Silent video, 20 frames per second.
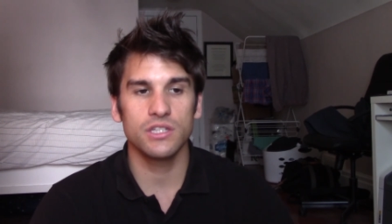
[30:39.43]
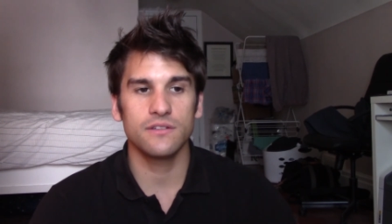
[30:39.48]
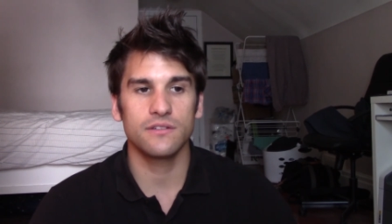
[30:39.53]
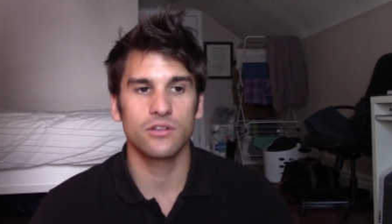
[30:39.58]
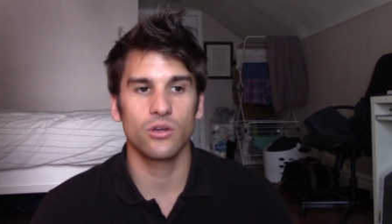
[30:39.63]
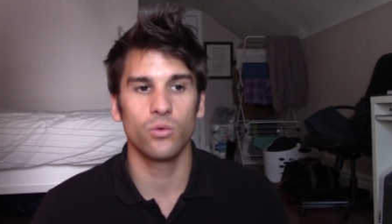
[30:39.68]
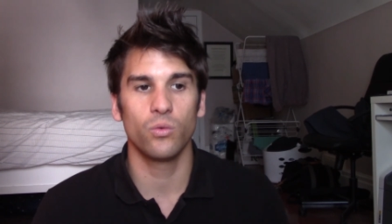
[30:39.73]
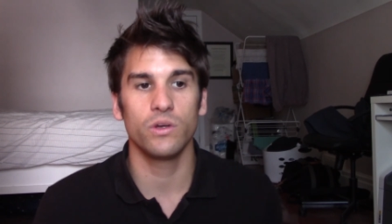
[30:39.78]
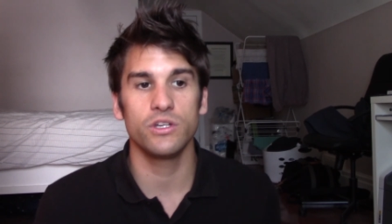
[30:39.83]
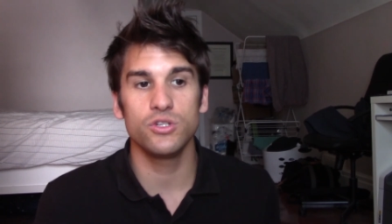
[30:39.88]

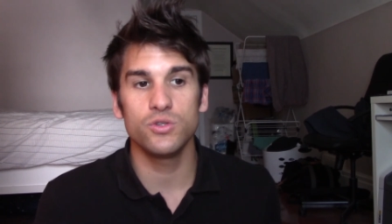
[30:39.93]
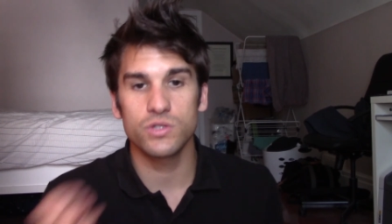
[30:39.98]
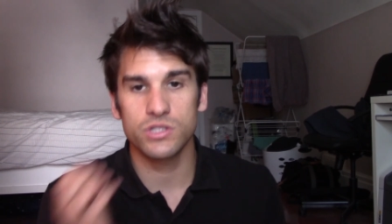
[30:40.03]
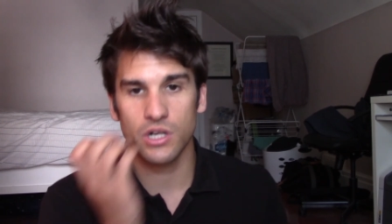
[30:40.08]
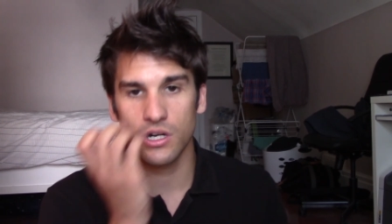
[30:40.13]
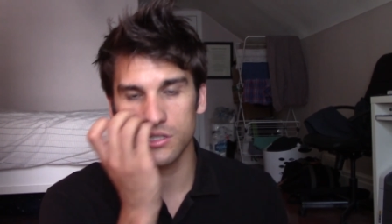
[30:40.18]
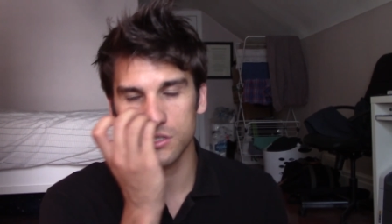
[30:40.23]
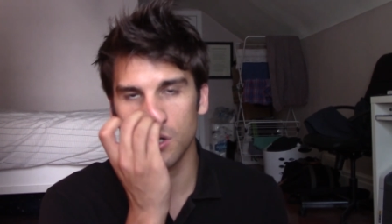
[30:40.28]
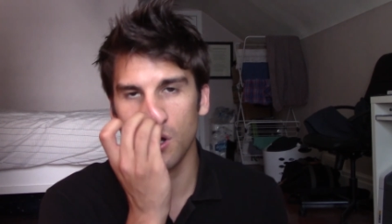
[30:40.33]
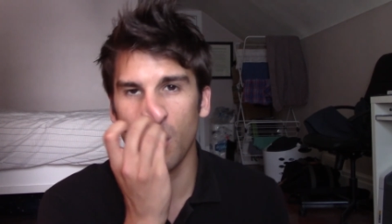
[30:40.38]
so when you
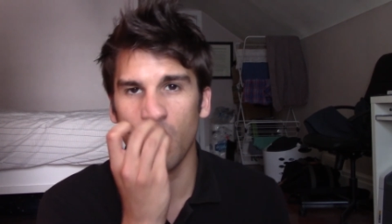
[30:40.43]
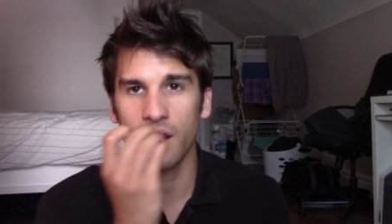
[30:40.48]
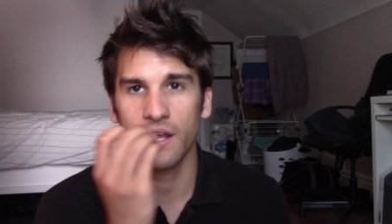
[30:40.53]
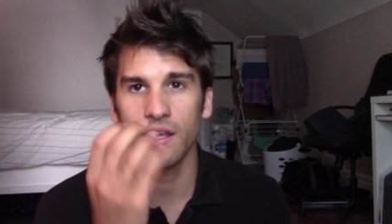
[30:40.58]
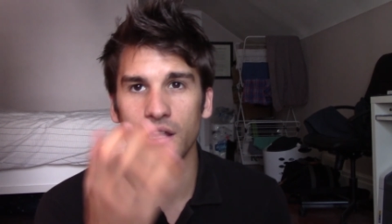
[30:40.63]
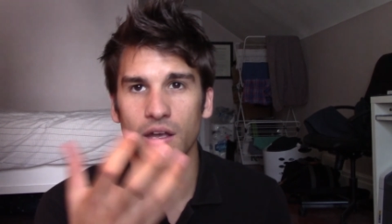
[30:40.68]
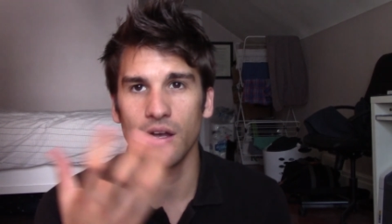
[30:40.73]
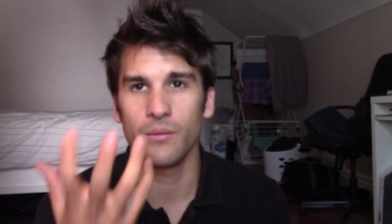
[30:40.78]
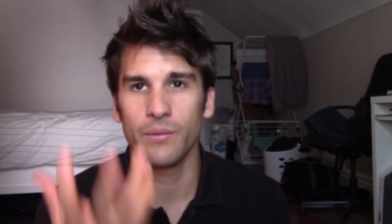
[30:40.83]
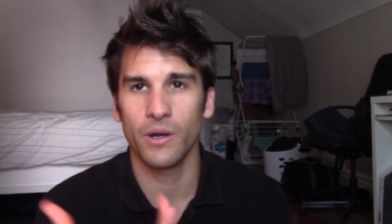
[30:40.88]
start
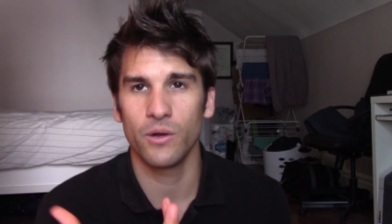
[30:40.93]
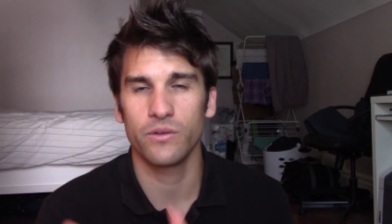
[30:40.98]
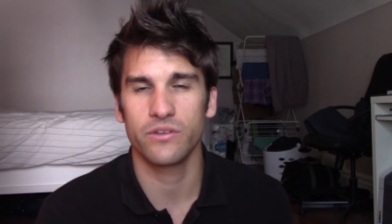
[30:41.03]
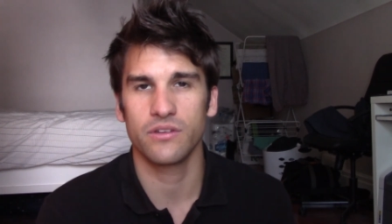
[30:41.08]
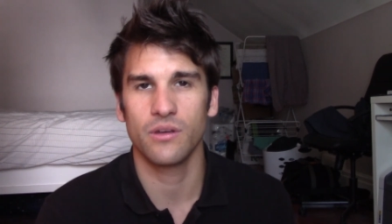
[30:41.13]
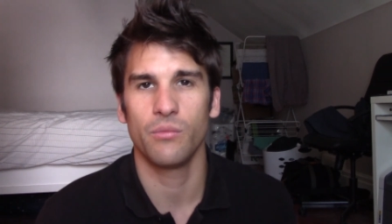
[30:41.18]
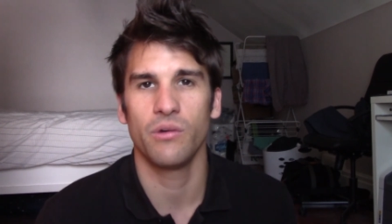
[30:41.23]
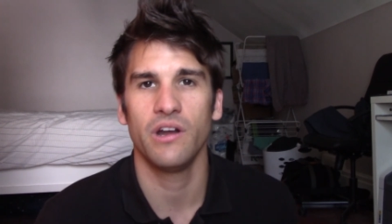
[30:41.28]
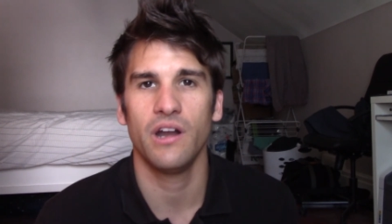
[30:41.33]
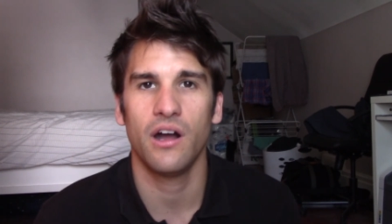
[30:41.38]
talking about
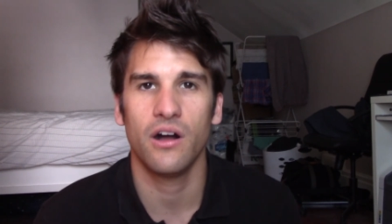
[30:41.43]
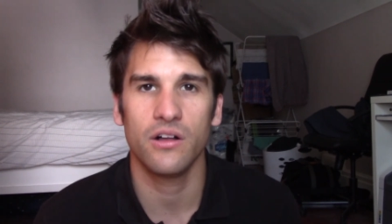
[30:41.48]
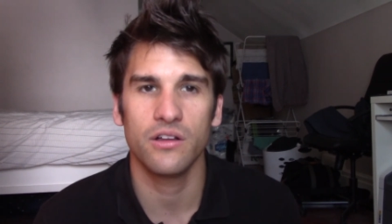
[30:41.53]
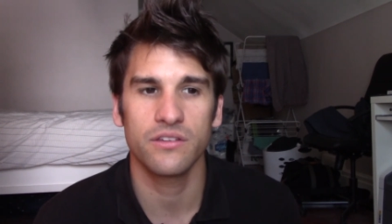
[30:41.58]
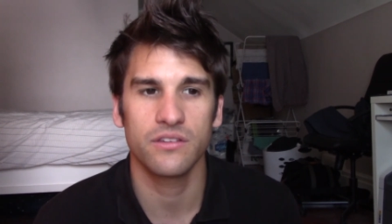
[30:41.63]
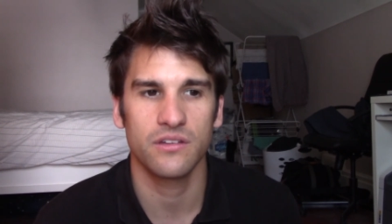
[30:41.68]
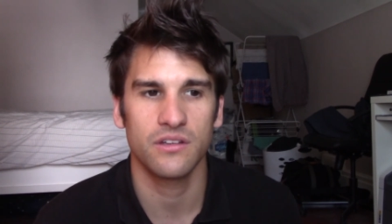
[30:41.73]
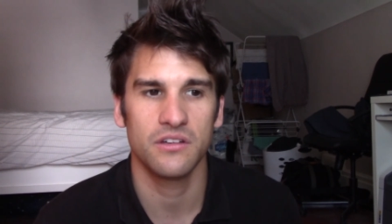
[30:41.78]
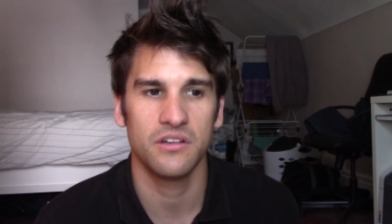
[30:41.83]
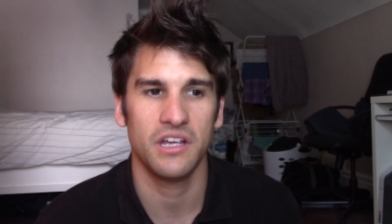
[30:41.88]
someone
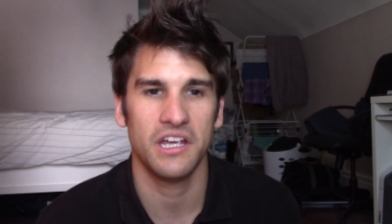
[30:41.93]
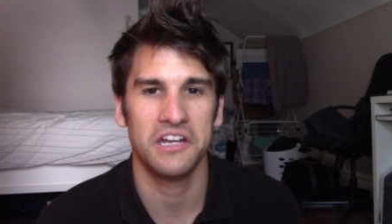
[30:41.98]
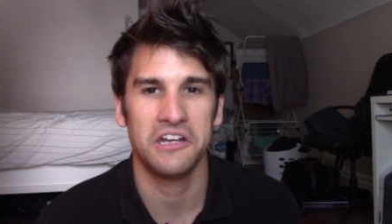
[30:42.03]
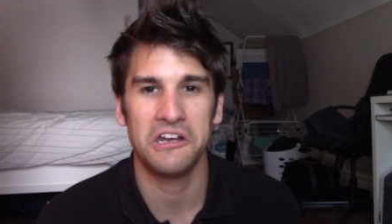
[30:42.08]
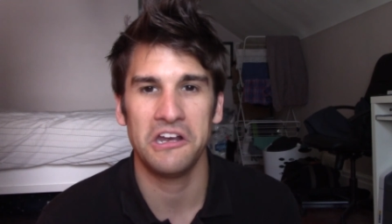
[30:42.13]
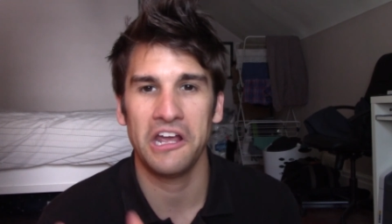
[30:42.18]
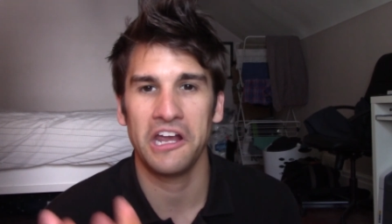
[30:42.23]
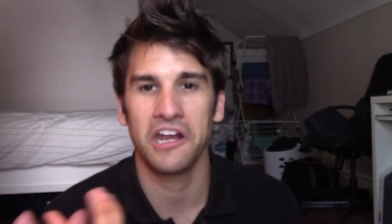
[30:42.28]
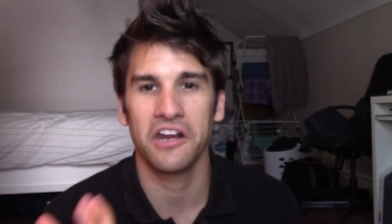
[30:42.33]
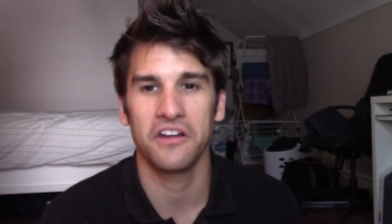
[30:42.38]
else in a
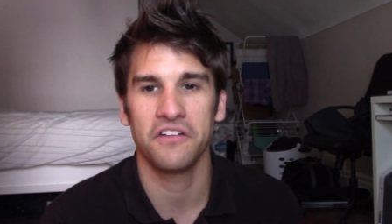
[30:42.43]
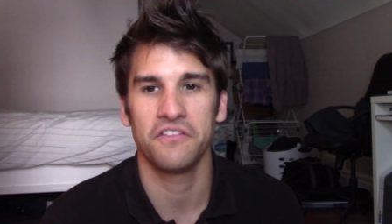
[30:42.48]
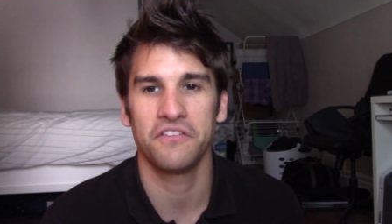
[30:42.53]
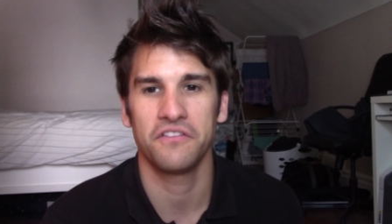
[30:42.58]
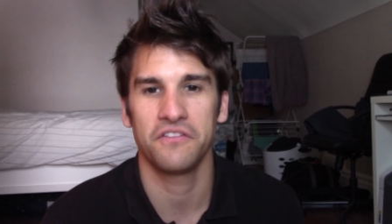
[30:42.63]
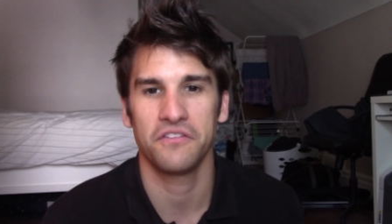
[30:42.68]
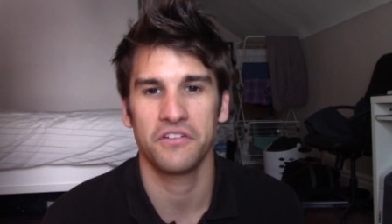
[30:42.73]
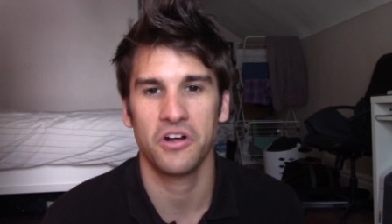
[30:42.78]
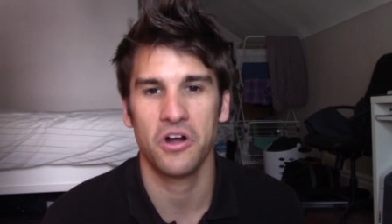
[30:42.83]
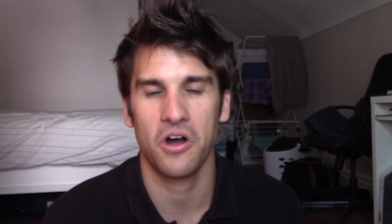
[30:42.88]

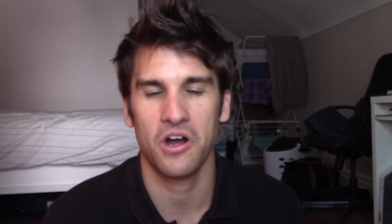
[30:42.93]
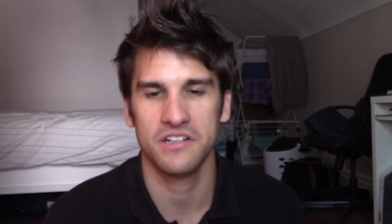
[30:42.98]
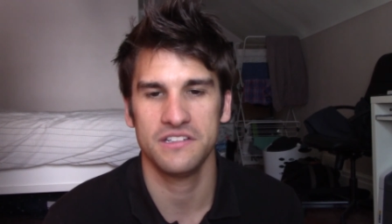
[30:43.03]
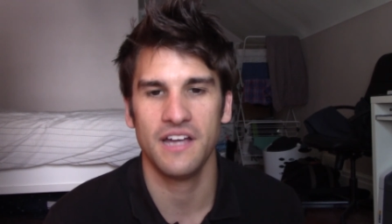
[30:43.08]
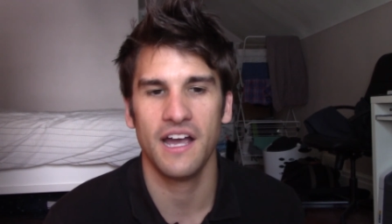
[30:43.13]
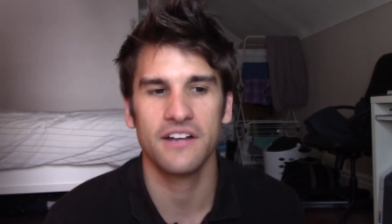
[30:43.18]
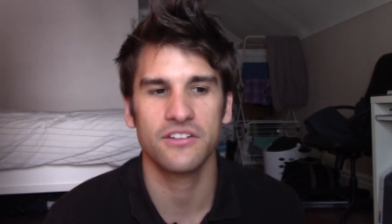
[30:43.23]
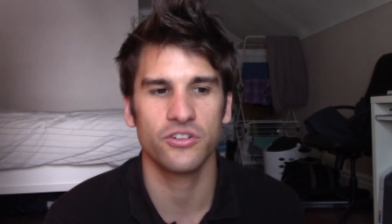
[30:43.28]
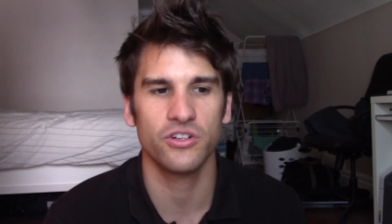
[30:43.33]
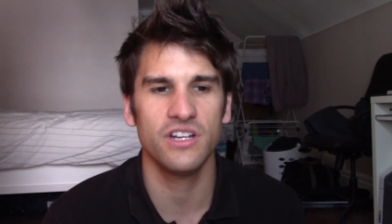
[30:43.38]
negative
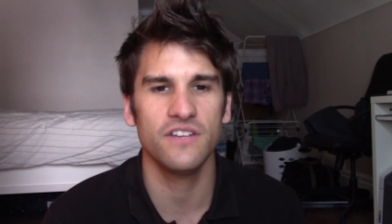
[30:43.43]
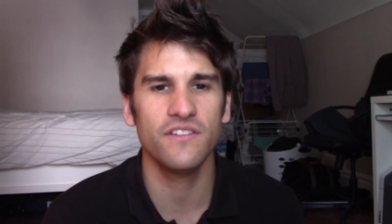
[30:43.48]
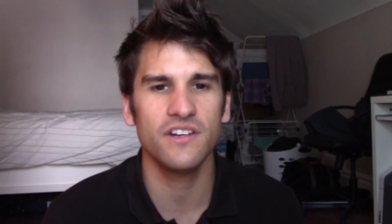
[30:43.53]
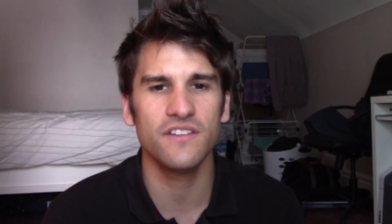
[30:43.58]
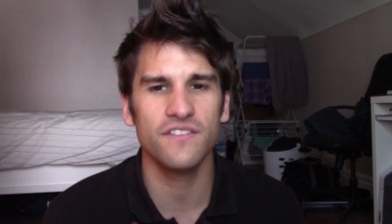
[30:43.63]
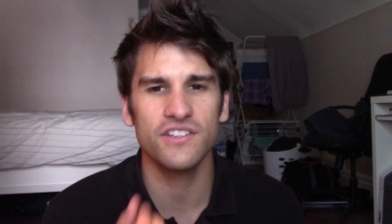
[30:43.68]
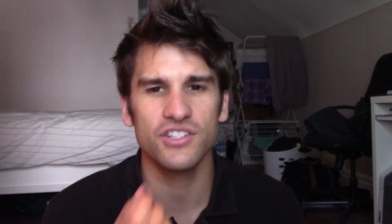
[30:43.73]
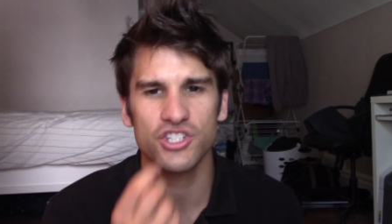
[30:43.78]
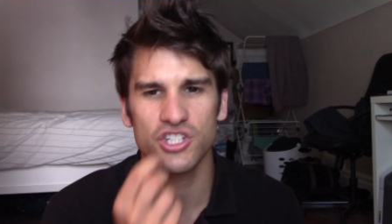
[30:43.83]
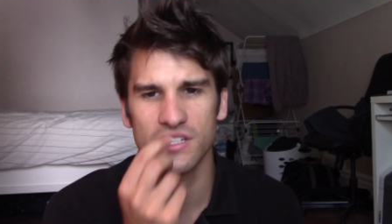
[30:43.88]
context, or even
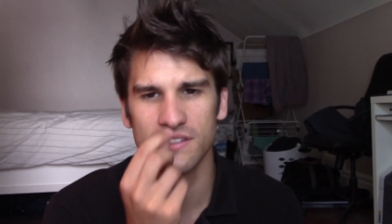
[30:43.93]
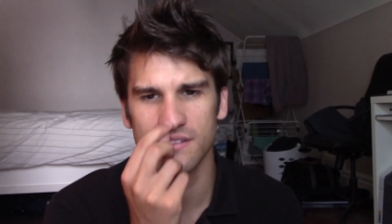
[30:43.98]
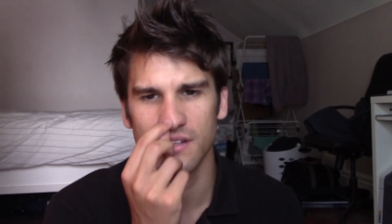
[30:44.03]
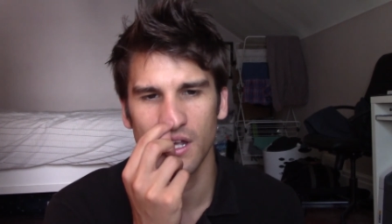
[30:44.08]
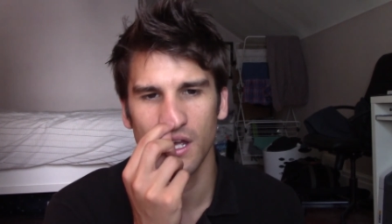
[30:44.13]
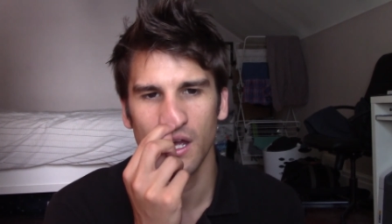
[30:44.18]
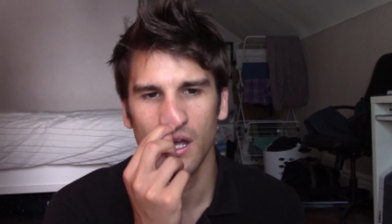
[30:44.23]
if it's just